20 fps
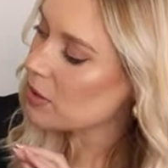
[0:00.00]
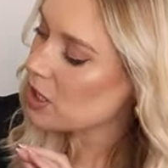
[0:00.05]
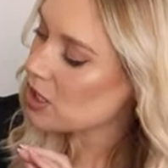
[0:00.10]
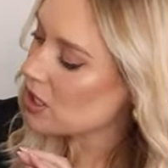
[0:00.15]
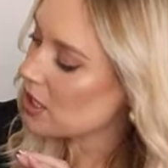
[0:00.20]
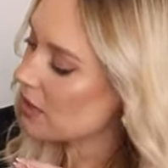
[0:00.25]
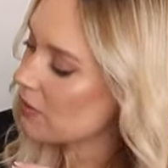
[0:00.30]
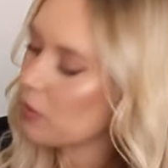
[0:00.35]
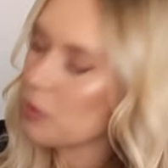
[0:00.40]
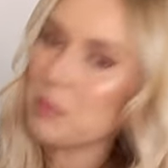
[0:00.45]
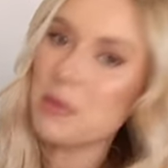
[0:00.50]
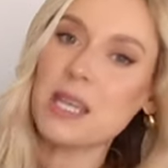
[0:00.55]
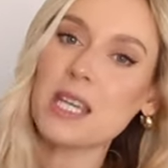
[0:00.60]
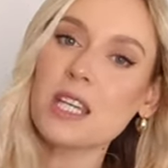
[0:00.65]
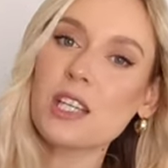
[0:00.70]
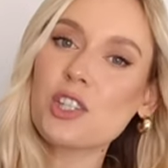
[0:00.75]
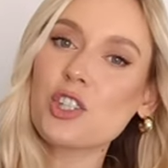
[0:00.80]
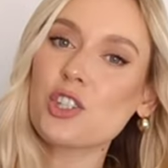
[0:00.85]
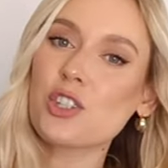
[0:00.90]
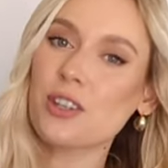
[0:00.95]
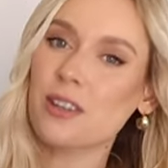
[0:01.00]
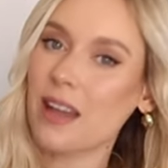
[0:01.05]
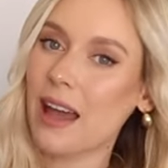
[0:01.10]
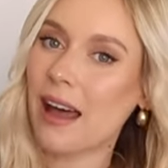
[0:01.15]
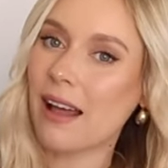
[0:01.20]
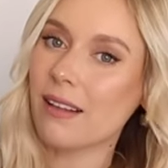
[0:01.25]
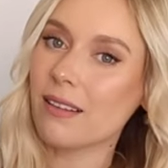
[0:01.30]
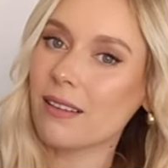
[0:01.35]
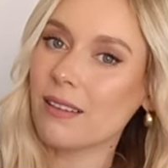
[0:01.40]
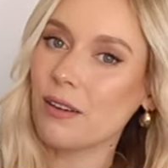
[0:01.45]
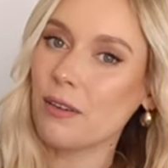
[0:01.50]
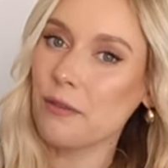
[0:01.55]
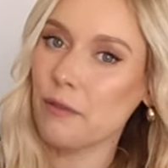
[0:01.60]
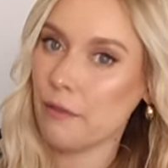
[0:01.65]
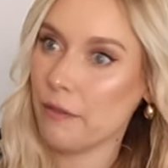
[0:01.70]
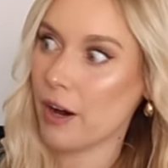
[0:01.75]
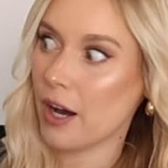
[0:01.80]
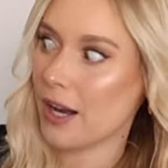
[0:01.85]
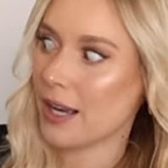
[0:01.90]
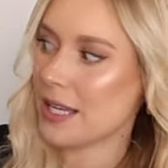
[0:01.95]
much giving me Chanel
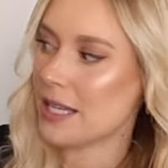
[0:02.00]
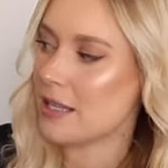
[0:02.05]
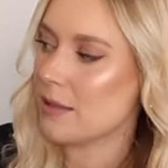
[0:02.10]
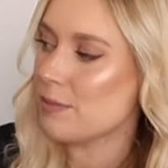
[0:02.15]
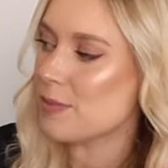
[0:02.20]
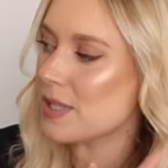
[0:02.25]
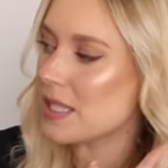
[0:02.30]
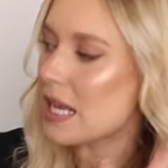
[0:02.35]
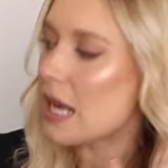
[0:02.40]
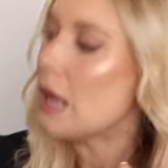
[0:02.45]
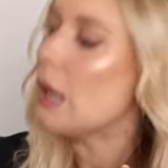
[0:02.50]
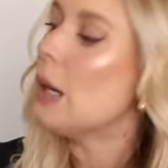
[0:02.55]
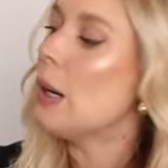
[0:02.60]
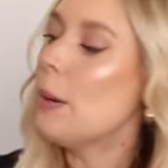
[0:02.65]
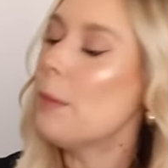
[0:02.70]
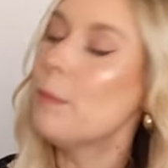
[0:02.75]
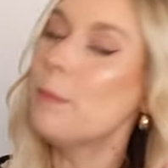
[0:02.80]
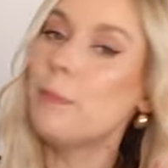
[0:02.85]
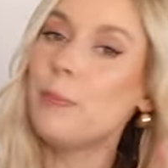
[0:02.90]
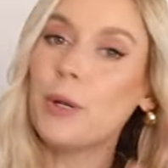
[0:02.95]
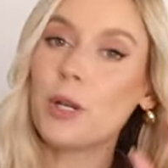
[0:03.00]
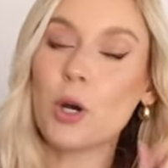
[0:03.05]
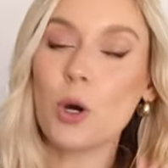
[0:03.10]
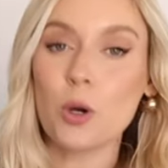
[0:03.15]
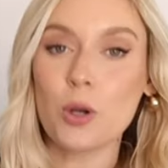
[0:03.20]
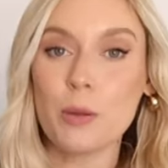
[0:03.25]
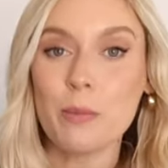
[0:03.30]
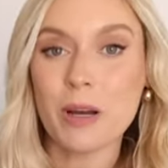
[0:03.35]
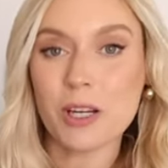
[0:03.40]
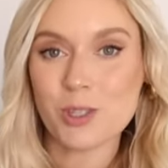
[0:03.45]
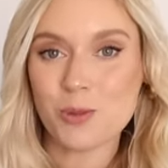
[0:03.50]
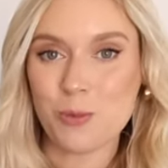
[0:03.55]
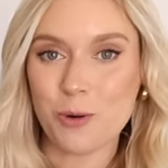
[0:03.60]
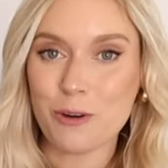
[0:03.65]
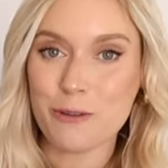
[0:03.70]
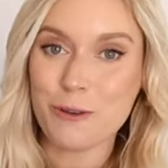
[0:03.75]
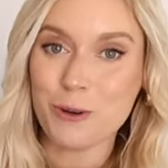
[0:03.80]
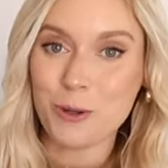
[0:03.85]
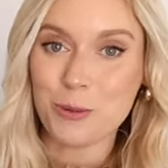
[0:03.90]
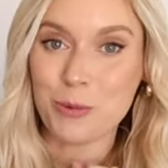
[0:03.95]
vibes, but on a much more
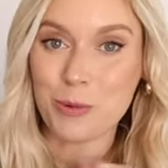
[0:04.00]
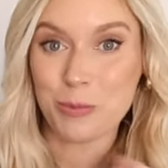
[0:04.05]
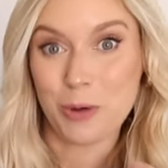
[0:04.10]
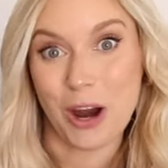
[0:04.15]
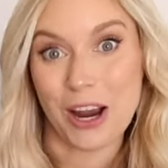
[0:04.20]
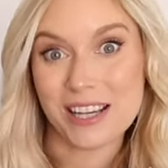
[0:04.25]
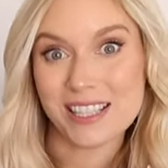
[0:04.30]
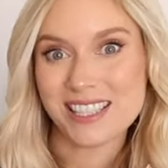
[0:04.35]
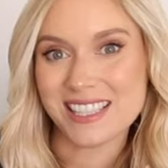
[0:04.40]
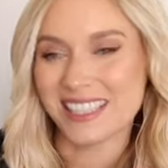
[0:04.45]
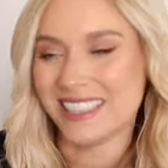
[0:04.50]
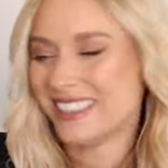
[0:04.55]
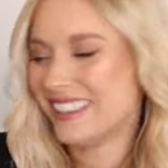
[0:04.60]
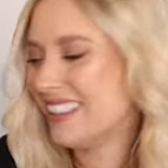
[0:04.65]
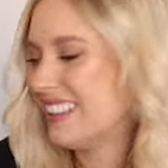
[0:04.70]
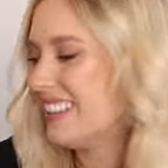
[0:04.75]
affordable price.